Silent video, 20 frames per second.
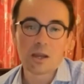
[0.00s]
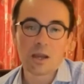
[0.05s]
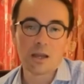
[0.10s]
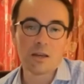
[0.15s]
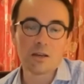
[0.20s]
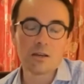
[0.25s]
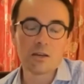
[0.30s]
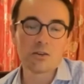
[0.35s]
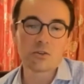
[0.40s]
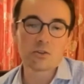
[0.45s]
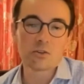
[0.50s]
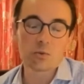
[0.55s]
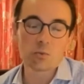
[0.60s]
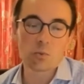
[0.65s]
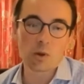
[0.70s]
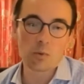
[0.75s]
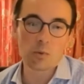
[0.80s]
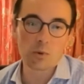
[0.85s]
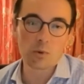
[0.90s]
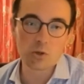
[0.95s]
And
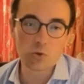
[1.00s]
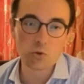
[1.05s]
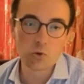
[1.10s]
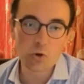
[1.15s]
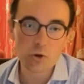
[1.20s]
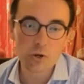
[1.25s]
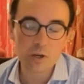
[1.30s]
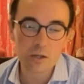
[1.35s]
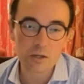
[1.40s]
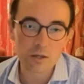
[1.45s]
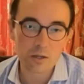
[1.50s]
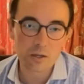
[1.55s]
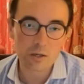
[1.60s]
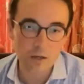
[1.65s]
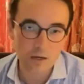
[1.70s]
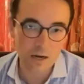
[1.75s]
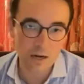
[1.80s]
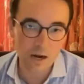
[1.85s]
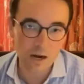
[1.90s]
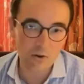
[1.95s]
when you look at
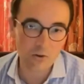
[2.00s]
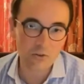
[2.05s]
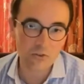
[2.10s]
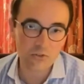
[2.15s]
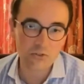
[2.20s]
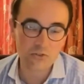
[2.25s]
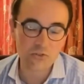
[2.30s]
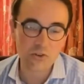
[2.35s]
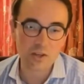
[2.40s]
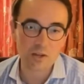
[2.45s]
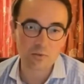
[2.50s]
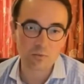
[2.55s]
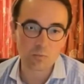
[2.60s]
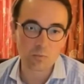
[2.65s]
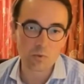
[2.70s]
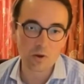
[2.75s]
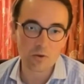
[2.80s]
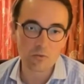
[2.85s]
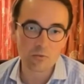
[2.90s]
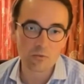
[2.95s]
a currency
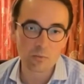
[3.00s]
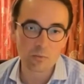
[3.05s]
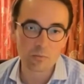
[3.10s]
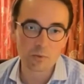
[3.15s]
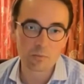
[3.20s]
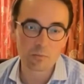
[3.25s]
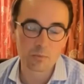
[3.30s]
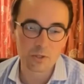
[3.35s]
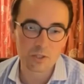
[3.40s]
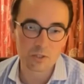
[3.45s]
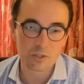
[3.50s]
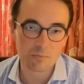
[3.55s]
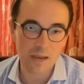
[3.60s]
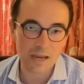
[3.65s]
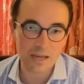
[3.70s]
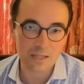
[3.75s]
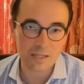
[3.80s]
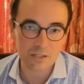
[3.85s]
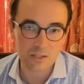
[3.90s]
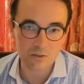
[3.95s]
from the
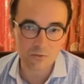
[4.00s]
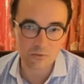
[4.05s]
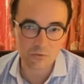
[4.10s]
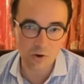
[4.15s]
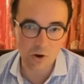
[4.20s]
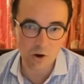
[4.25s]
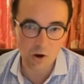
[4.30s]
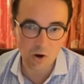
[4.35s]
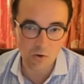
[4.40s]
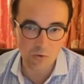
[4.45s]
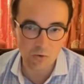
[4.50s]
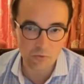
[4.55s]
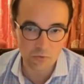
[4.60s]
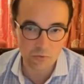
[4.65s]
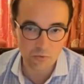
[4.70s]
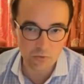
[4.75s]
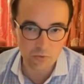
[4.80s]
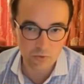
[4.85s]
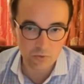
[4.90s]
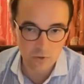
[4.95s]
perspective of
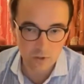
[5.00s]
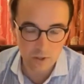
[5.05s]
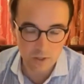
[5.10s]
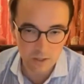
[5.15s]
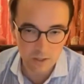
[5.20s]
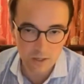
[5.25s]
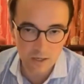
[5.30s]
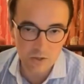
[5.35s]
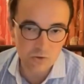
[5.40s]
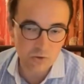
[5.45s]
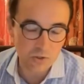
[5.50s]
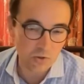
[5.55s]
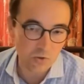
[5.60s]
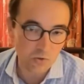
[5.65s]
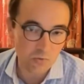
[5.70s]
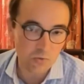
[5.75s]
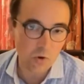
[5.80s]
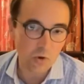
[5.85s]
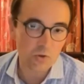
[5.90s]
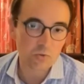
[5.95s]
the country,
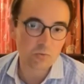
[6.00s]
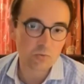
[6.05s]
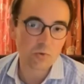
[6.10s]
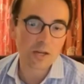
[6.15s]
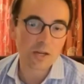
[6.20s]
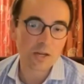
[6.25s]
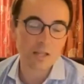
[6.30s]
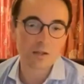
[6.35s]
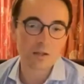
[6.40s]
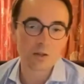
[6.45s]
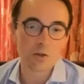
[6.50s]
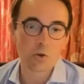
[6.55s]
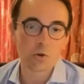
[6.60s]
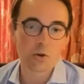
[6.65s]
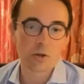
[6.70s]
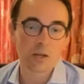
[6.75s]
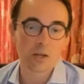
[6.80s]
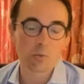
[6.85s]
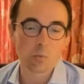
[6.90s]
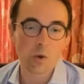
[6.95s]
you've got to really
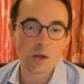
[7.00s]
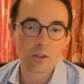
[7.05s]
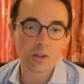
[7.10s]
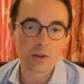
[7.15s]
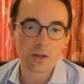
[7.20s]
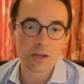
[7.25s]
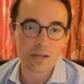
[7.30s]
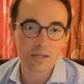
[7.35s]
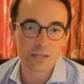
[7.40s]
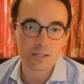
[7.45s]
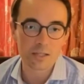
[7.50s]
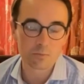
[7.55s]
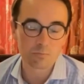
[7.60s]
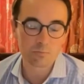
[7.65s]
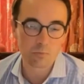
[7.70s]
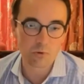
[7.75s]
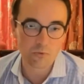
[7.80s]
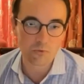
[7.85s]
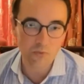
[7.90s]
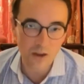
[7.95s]
look at whether it has
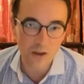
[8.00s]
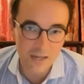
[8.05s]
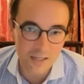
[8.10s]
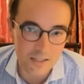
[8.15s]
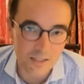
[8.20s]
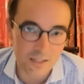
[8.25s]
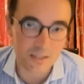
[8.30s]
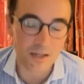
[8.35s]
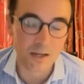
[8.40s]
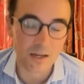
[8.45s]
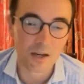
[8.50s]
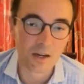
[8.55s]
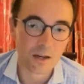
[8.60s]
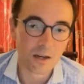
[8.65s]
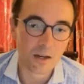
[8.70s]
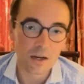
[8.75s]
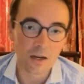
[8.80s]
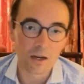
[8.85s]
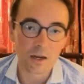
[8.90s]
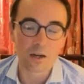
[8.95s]
provided
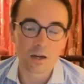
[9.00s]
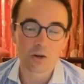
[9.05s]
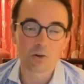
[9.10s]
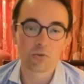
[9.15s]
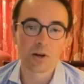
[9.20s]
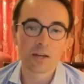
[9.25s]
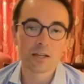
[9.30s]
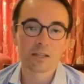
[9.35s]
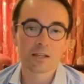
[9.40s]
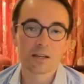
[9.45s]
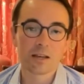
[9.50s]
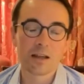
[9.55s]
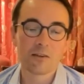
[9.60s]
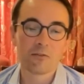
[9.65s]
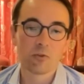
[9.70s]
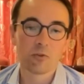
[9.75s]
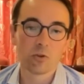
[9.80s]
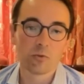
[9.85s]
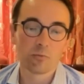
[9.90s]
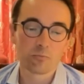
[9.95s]
a greater
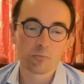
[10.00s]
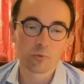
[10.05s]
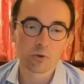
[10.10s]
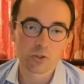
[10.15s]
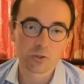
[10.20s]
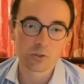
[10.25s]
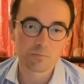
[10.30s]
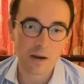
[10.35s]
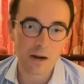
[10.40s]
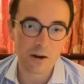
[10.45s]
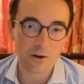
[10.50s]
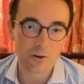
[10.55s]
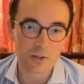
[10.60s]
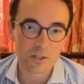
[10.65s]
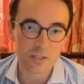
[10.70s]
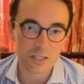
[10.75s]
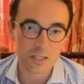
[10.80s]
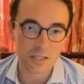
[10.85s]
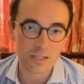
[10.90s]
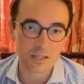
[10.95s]
level of
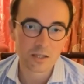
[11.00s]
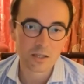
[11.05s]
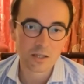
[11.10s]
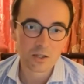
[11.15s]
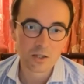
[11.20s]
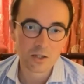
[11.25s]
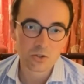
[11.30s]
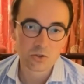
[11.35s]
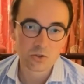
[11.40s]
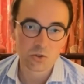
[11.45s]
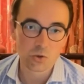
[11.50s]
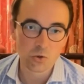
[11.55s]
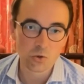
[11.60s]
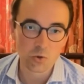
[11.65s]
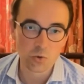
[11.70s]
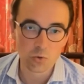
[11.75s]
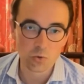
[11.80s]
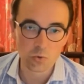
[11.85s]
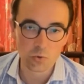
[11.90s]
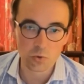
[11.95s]
prosperity
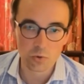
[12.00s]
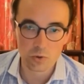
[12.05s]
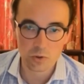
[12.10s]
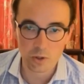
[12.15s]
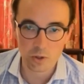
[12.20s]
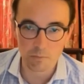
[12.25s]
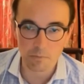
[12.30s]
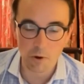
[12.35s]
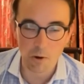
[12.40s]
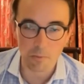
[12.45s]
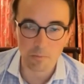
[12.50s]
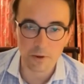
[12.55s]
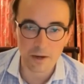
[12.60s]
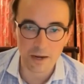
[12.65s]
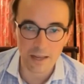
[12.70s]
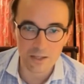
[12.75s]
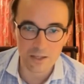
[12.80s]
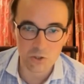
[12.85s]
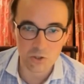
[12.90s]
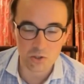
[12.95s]
to the
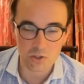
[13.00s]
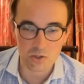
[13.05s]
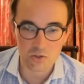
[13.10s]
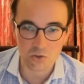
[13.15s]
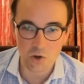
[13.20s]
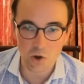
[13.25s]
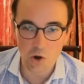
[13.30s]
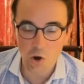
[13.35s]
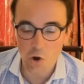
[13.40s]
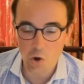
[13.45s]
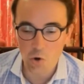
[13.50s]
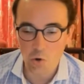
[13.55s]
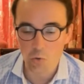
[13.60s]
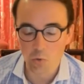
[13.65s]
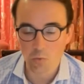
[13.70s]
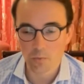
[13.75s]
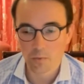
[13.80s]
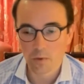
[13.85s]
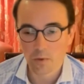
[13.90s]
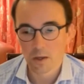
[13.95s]
population as a
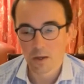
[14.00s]
whole.